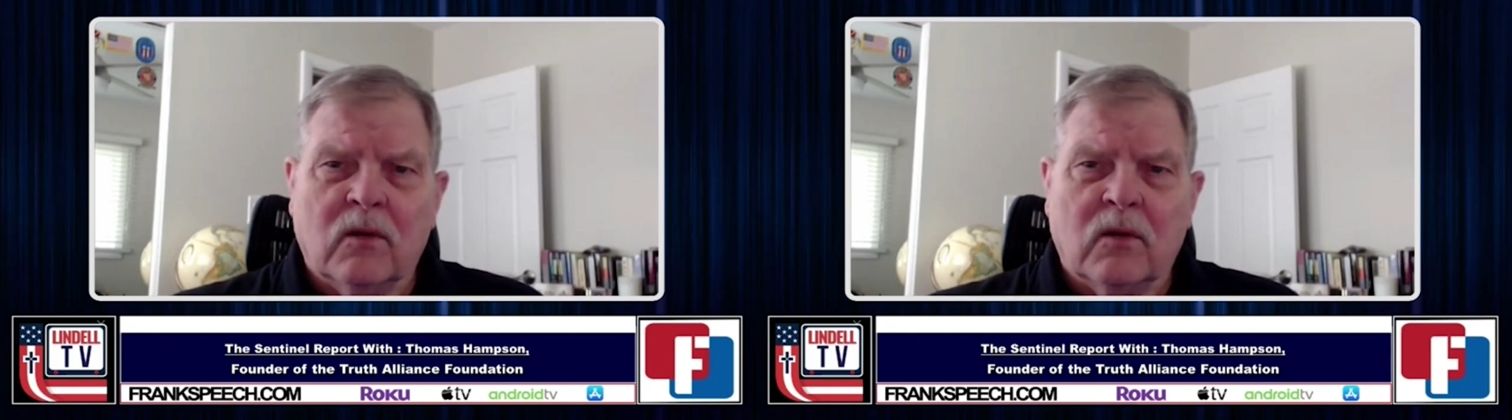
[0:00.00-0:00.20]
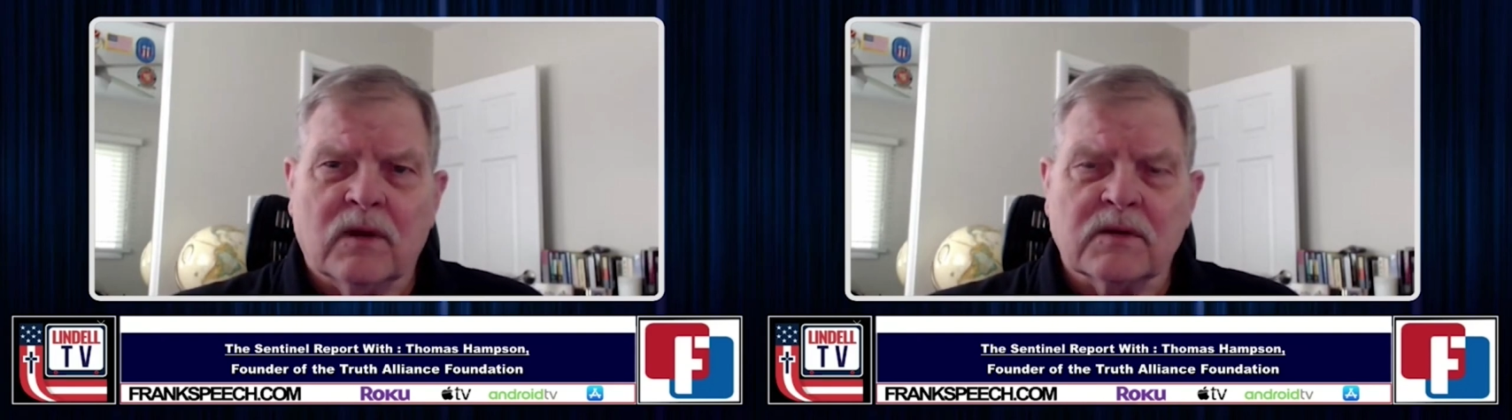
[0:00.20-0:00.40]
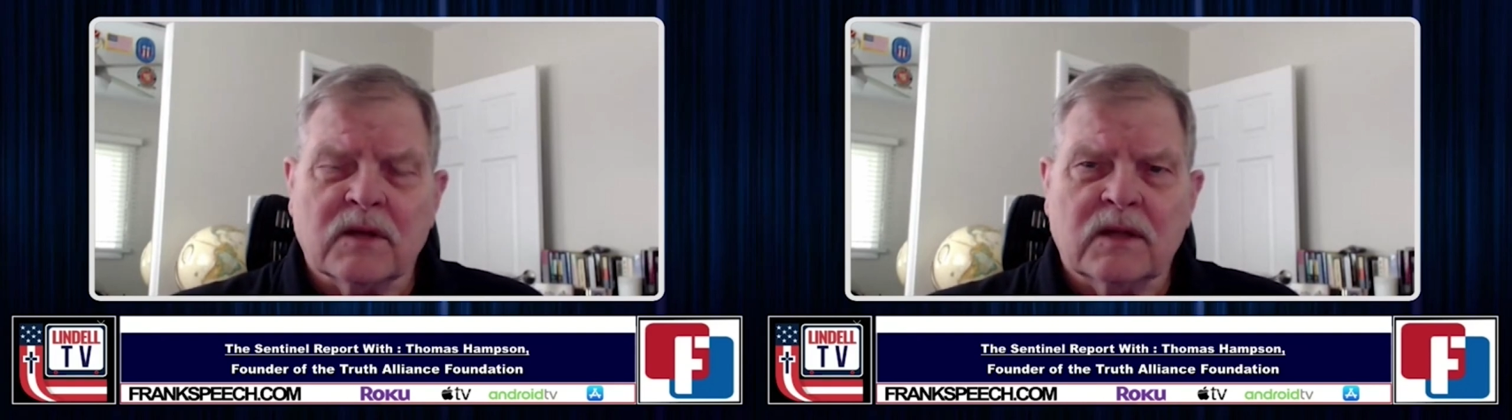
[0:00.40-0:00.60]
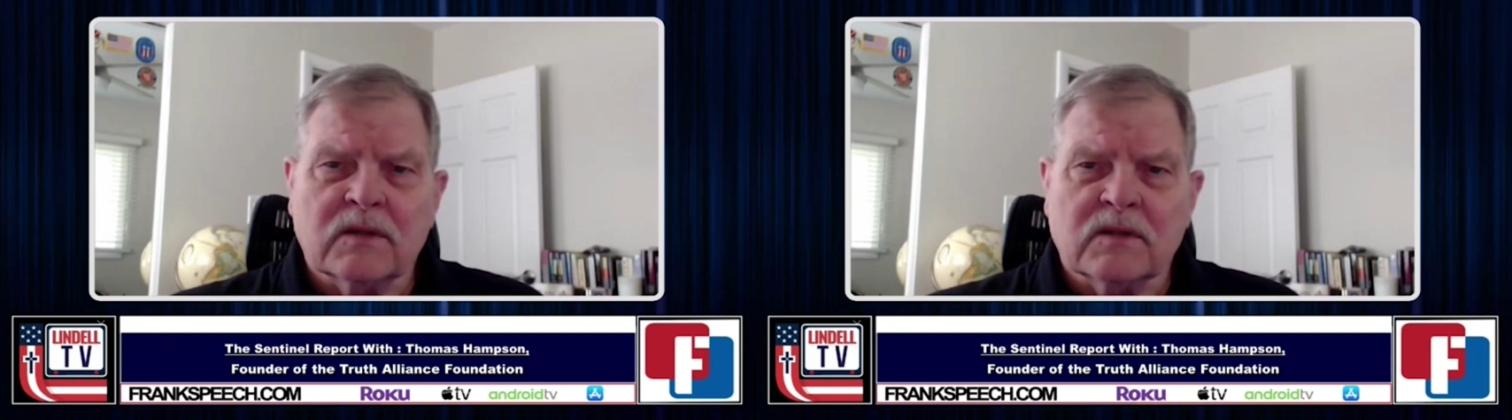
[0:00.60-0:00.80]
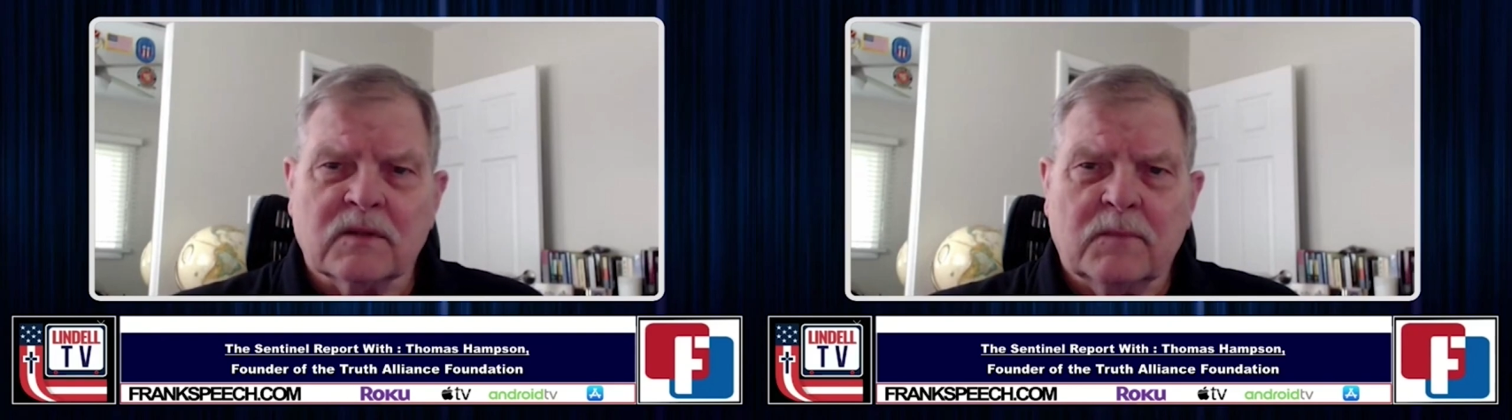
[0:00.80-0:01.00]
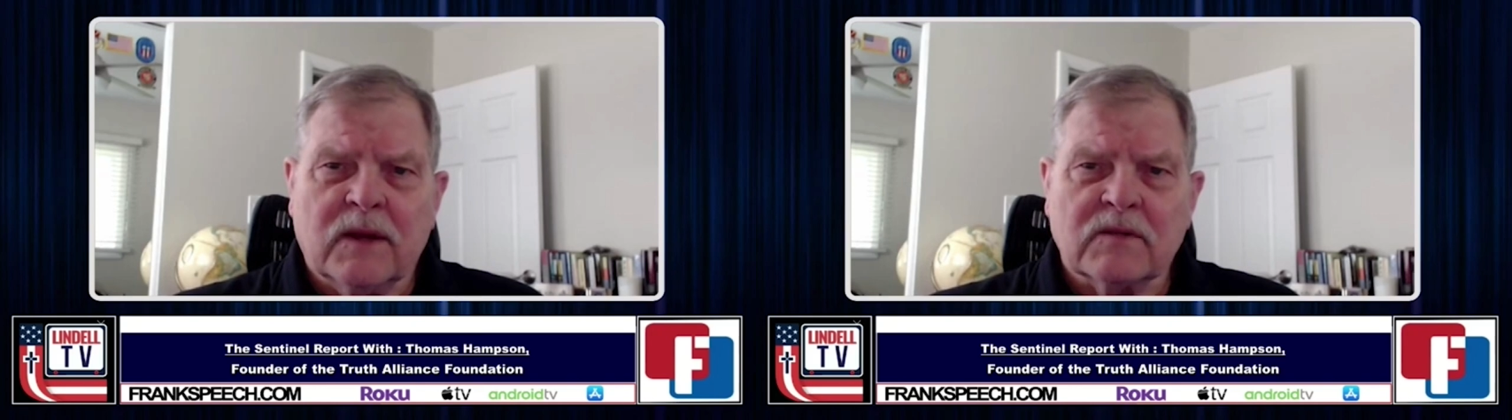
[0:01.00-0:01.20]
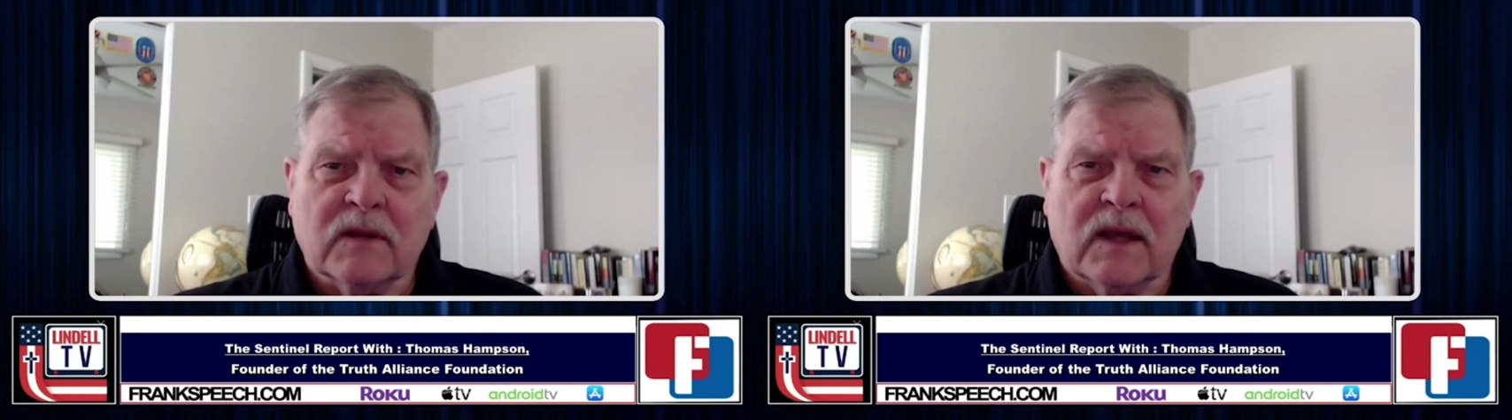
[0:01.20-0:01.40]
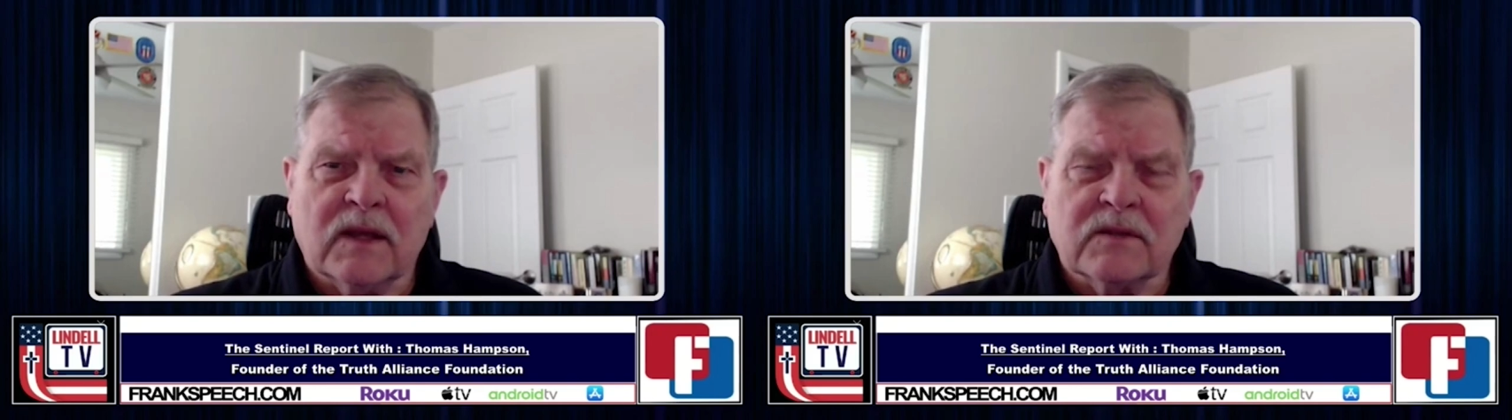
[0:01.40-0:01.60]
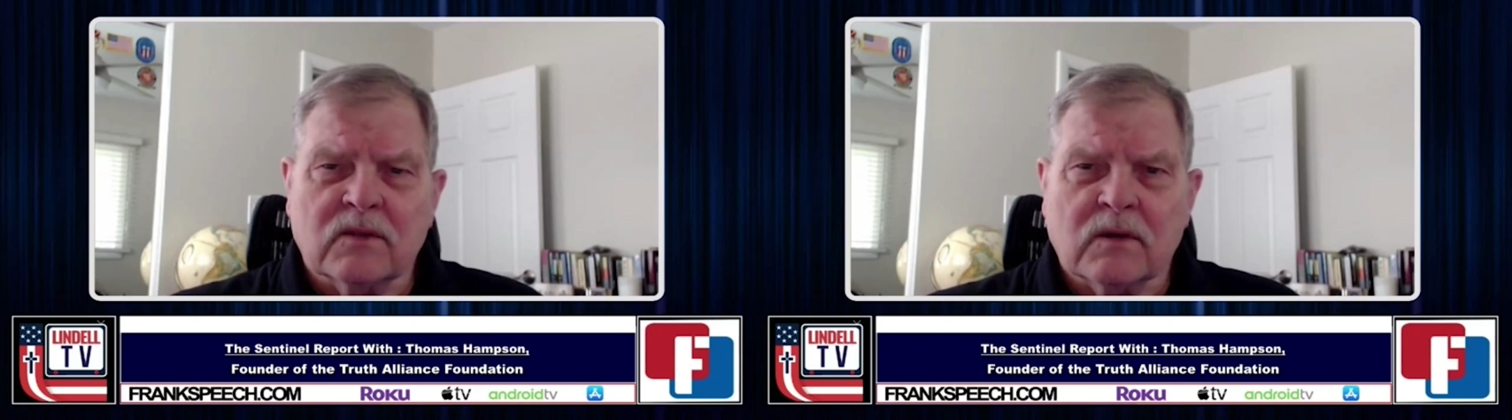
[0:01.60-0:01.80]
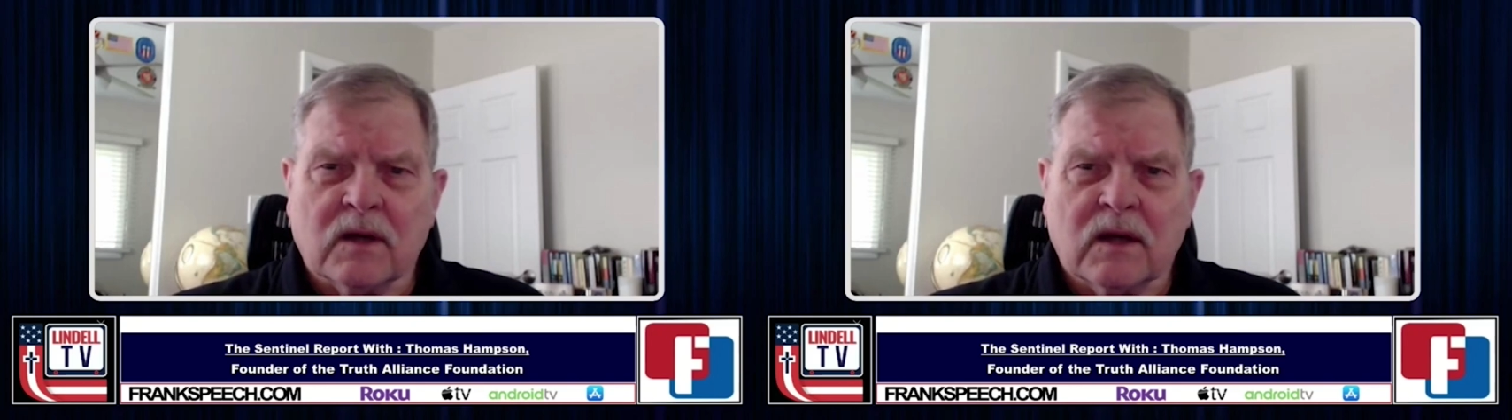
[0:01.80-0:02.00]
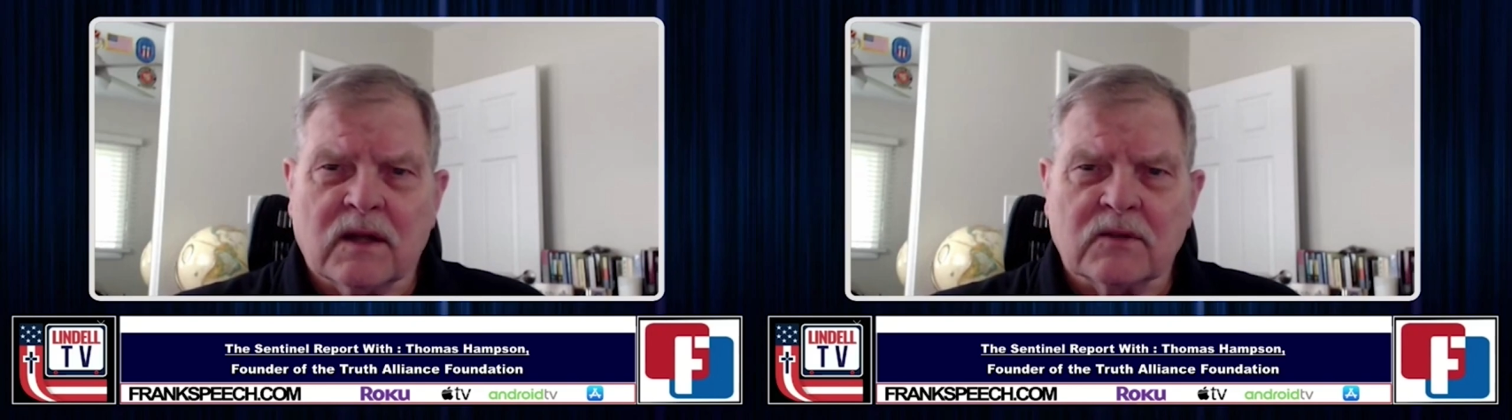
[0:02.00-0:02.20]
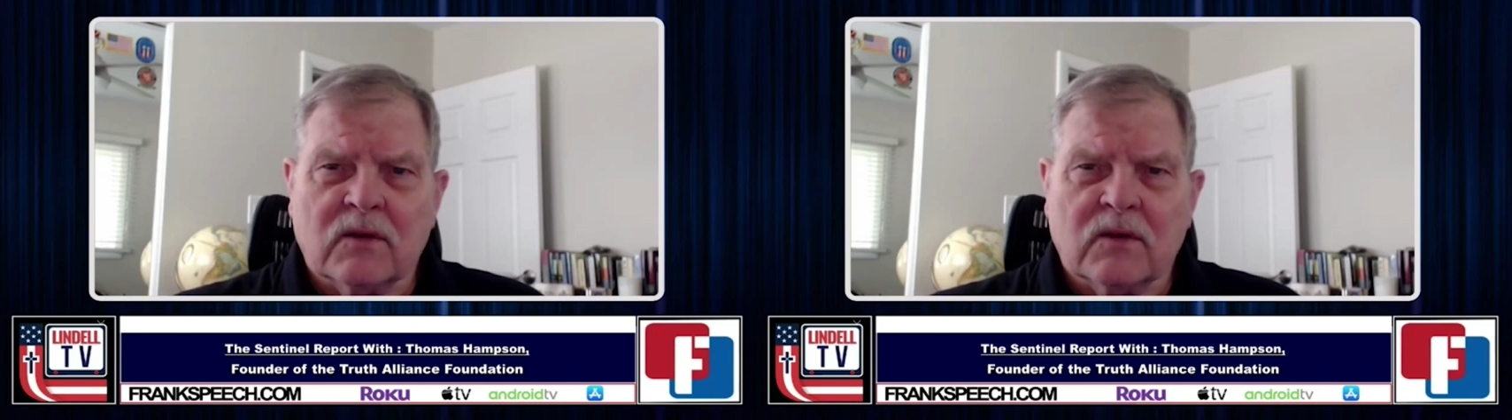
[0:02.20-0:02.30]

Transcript: organization specialized in organized